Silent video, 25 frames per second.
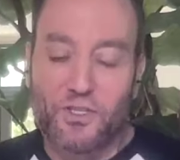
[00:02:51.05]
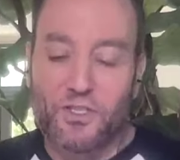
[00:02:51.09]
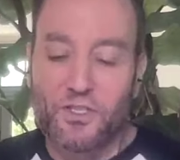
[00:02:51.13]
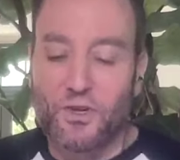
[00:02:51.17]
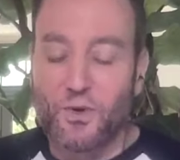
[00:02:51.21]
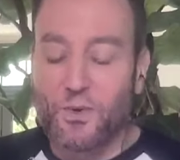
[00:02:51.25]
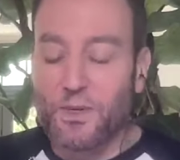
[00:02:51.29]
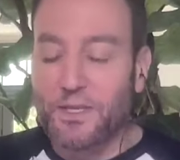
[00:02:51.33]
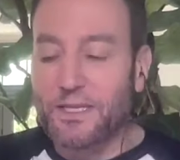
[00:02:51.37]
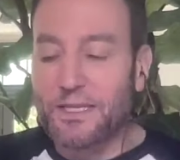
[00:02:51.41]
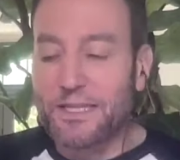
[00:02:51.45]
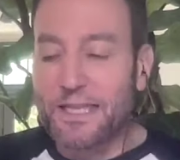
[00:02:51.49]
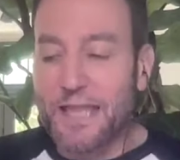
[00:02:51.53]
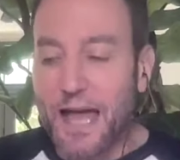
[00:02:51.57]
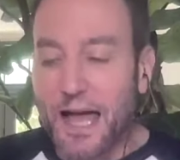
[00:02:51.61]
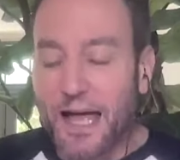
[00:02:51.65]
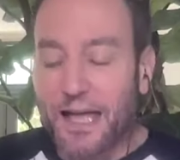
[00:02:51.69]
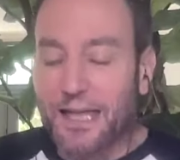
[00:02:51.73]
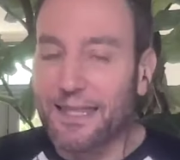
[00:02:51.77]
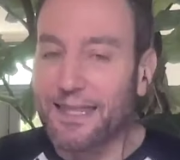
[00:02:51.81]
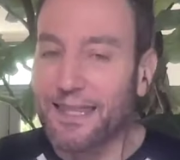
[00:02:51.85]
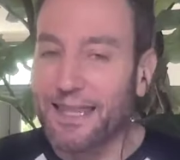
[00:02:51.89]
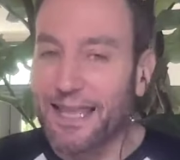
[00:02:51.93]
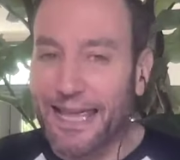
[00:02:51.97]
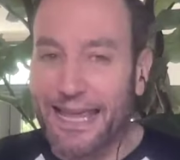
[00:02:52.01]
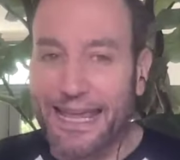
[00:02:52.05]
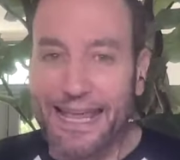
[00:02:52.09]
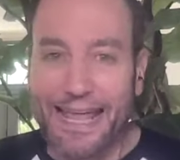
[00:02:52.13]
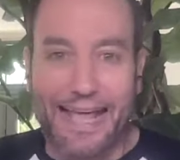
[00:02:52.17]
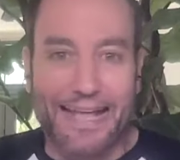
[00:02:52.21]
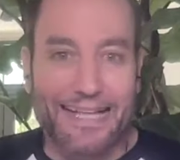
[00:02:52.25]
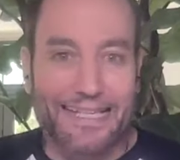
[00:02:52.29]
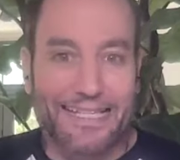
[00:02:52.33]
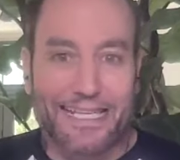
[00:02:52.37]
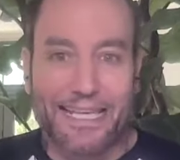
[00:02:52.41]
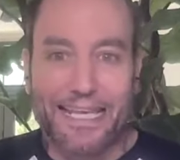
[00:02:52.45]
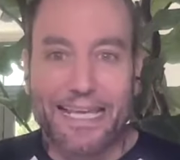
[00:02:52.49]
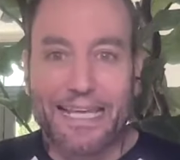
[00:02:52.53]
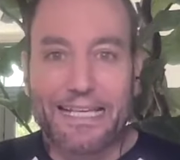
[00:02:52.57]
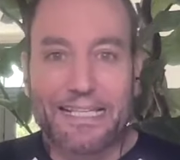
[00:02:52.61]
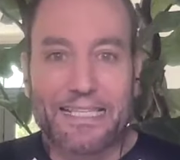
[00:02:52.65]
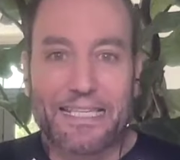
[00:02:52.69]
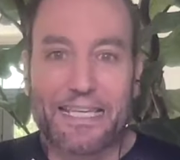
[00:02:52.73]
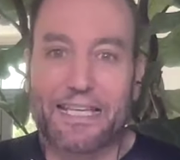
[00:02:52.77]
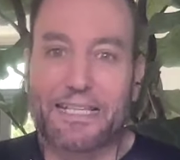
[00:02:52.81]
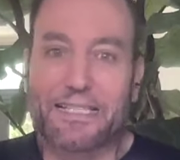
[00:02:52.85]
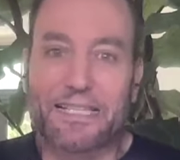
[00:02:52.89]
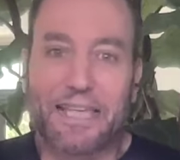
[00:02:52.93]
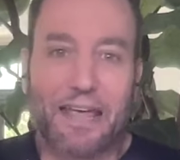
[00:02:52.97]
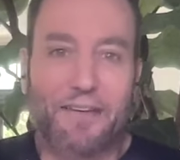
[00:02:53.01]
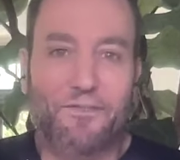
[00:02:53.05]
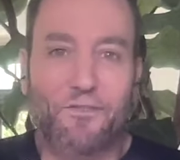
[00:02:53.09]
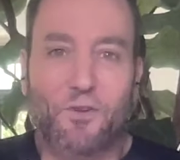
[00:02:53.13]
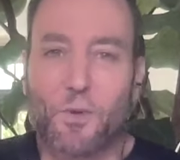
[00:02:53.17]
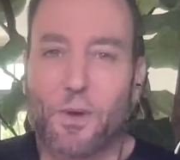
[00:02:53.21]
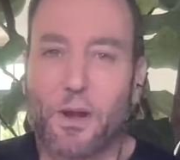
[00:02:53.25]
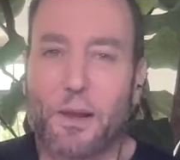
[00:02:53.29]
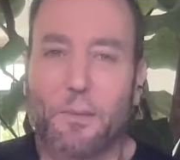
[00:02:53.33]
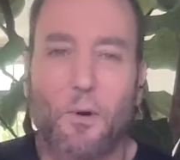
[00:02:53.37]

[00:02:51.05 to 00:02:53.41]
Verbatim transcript: So it's not like as easy as everyone.